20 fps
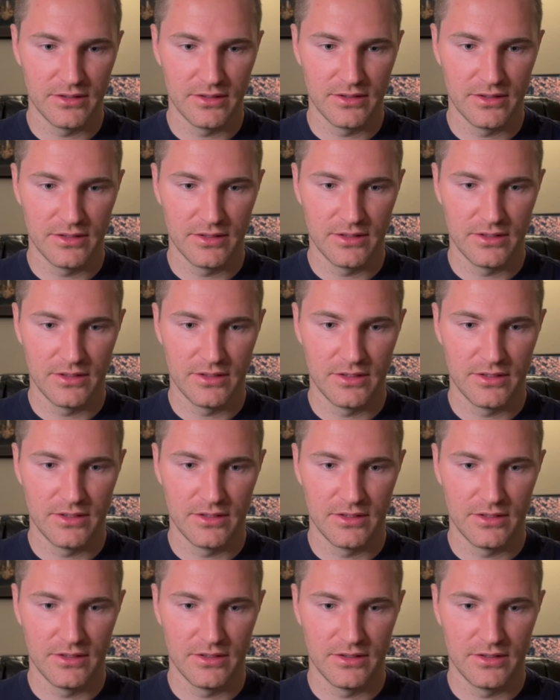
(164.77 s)

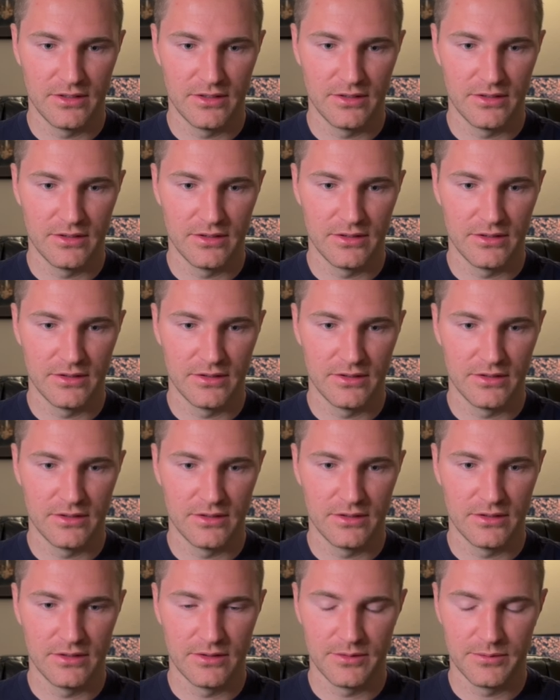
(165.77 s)

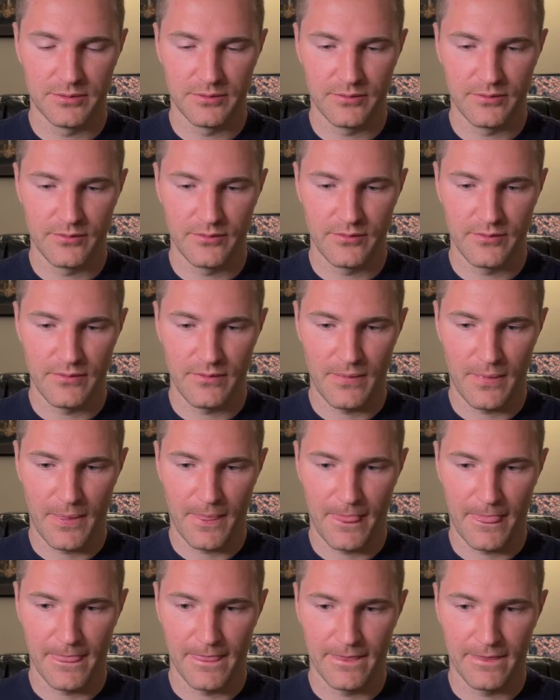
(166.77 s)

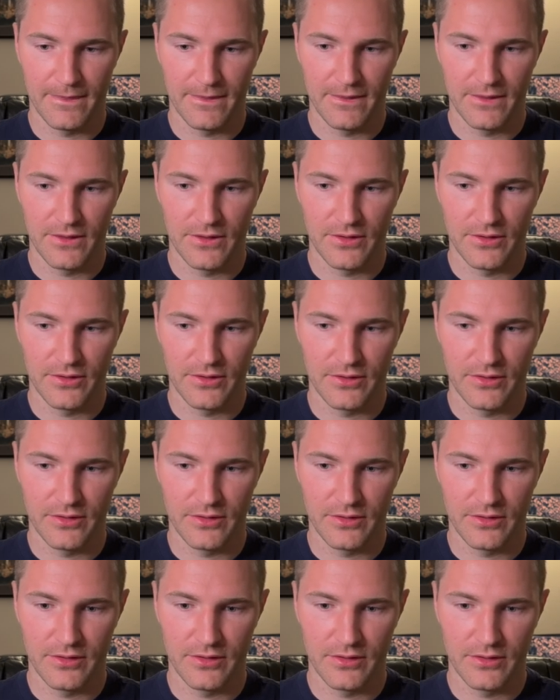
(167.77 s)

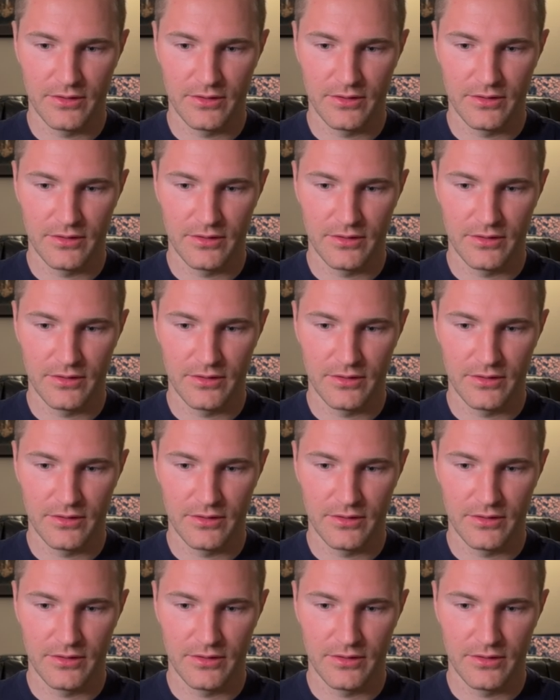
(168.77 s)
Nobody speaks.